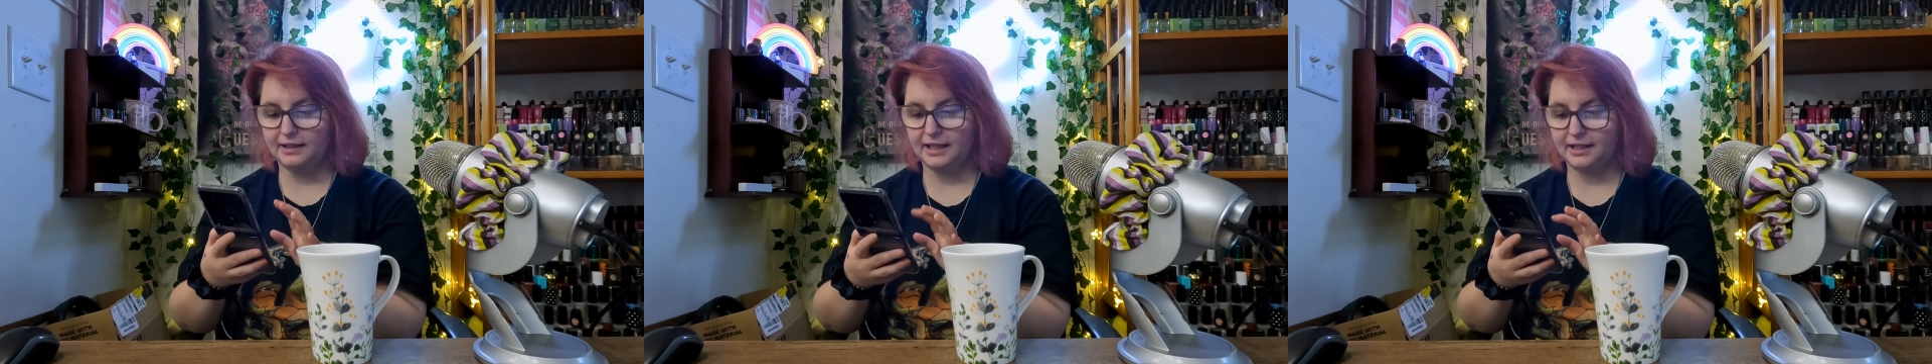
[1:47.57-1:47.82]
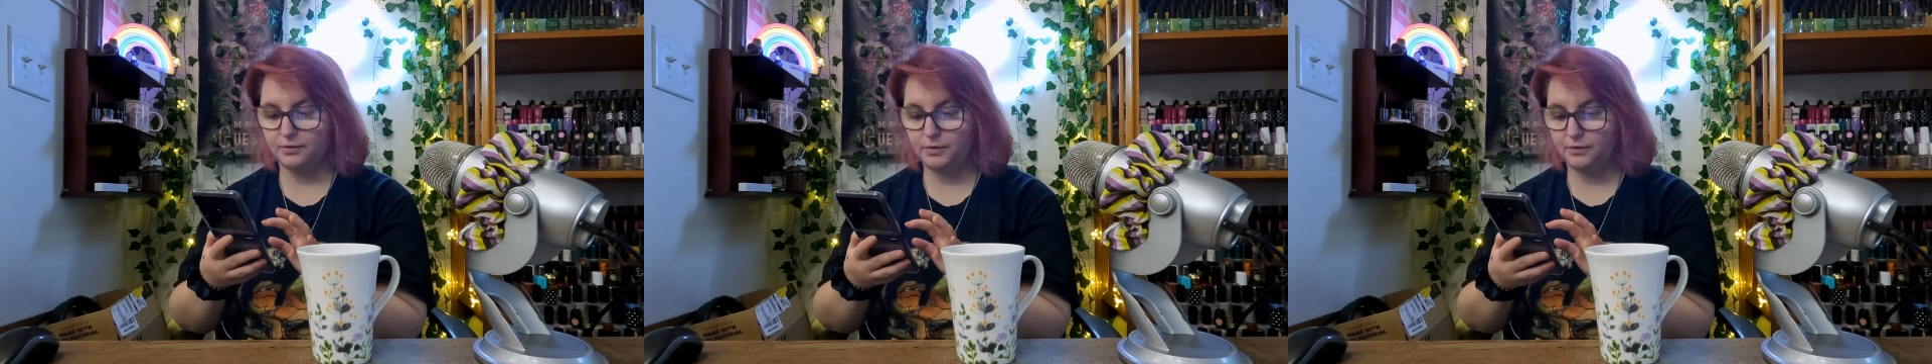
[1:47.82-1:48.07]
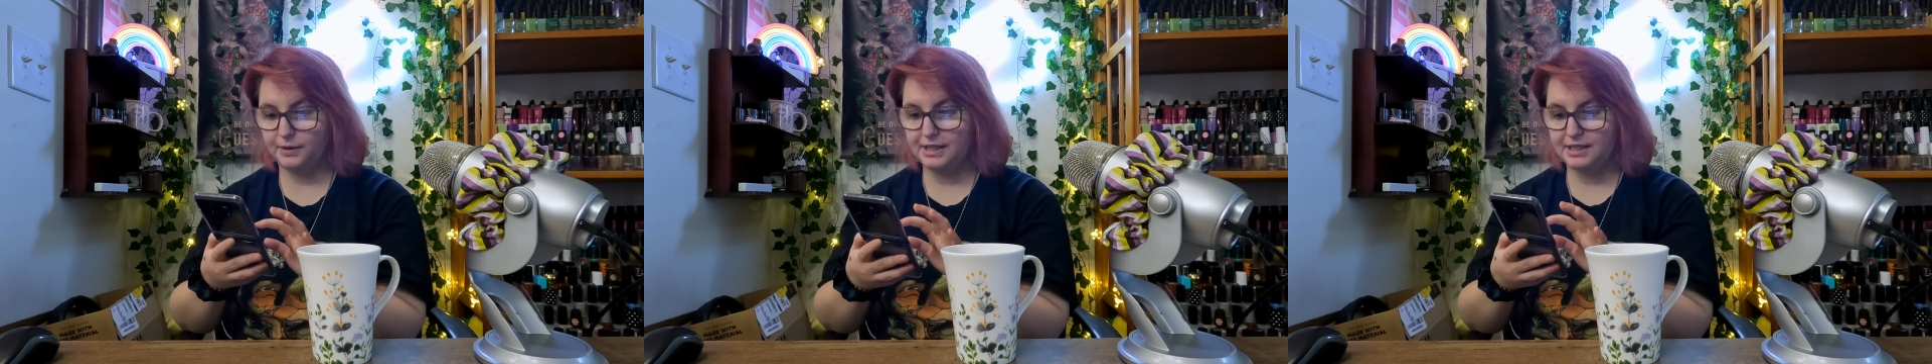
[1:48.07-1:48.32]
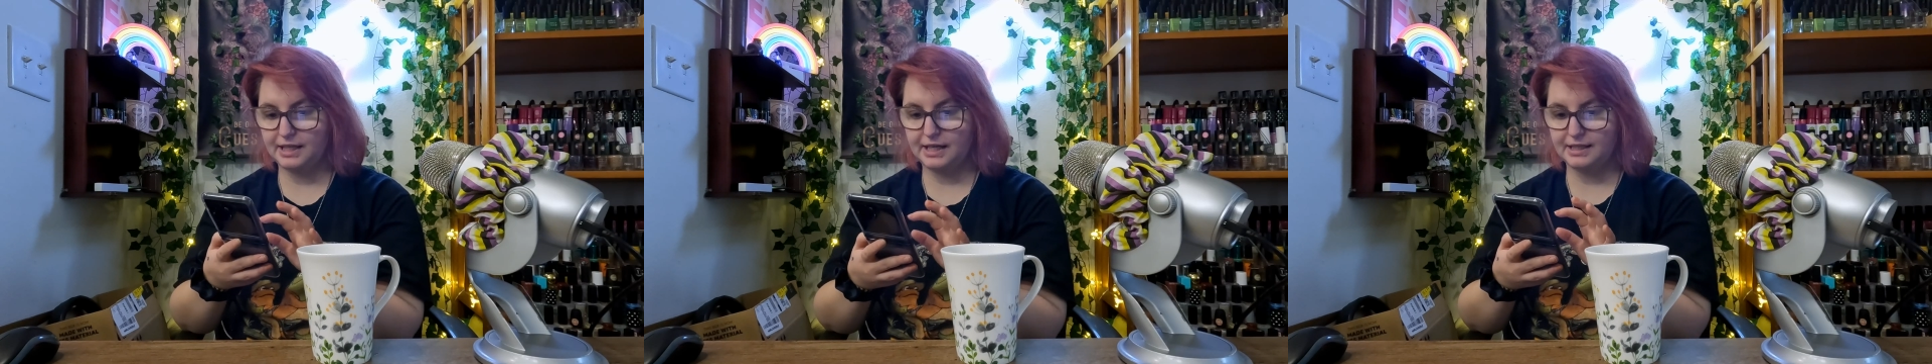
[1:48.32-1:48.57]
I like the one where
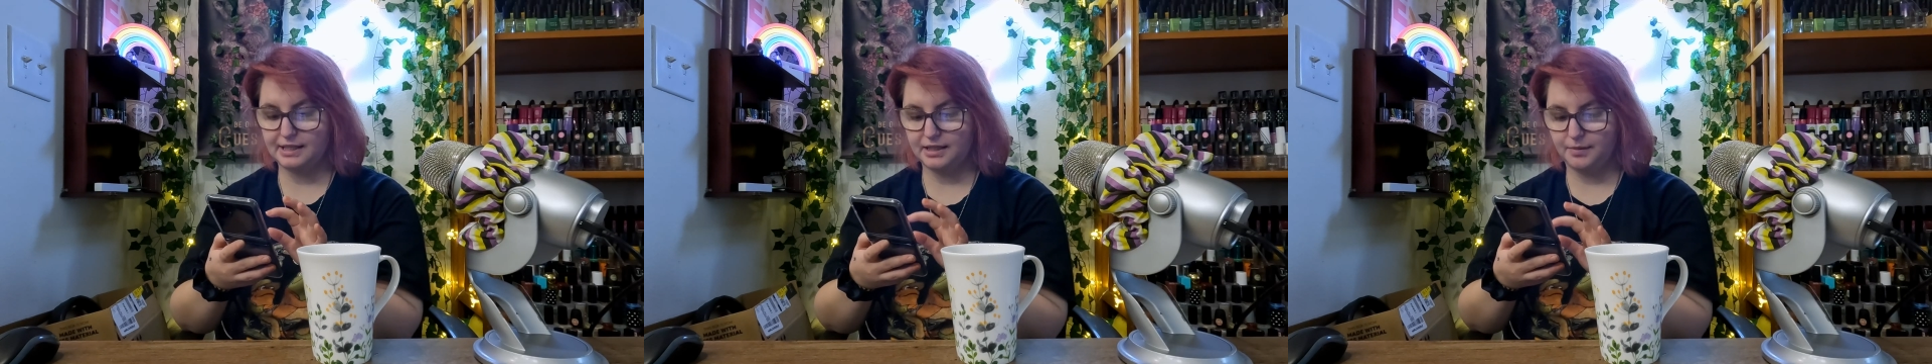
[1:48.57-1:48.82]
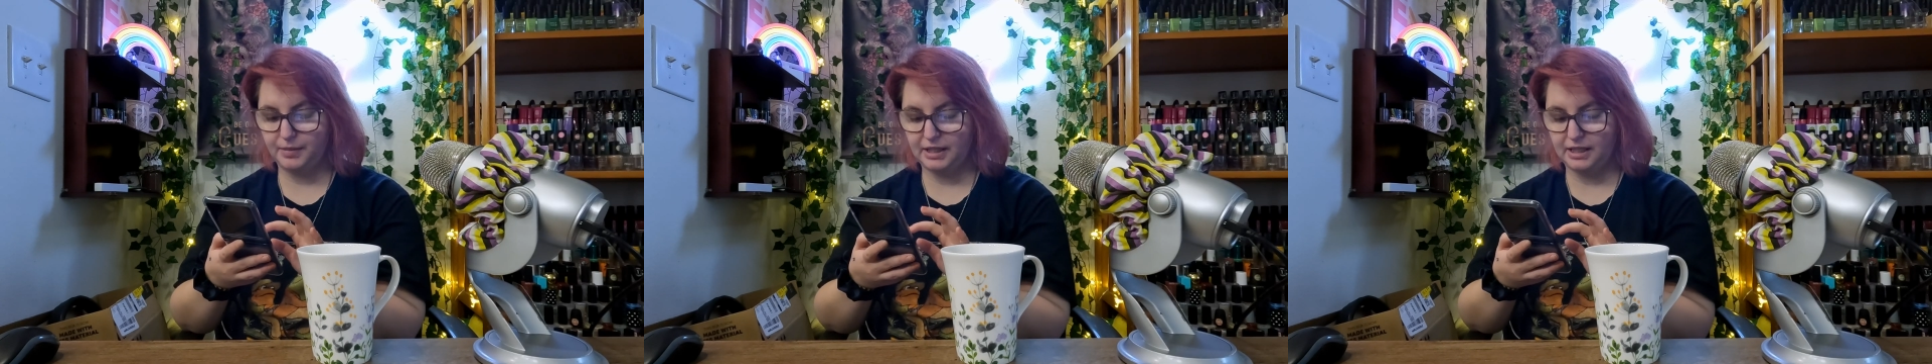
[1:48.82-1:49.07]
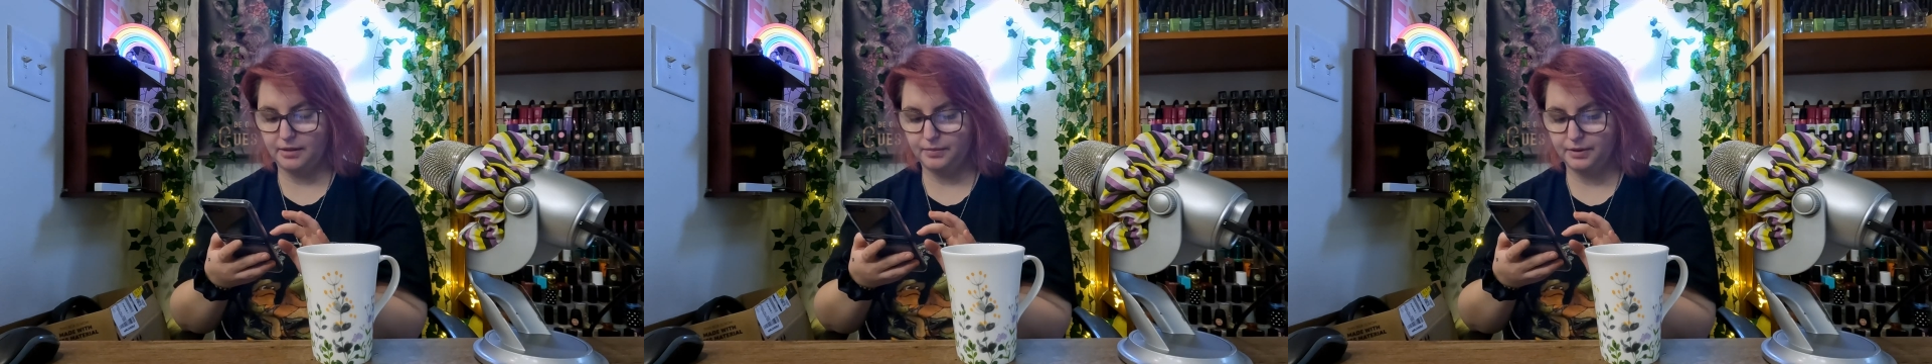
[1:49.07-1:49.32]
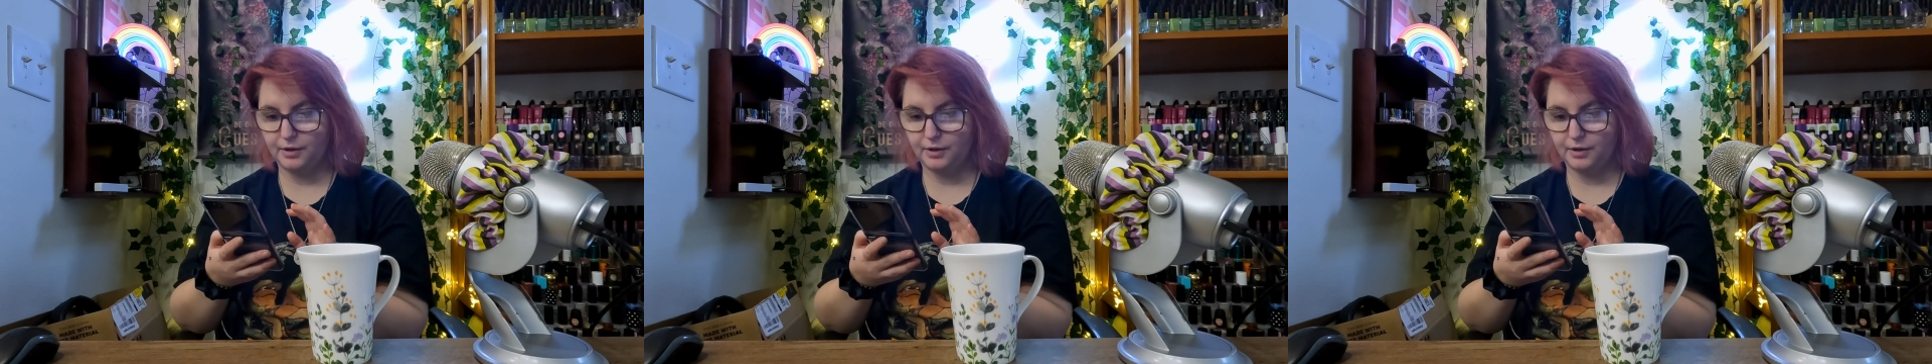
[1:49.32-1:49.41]
he's kissing the peep,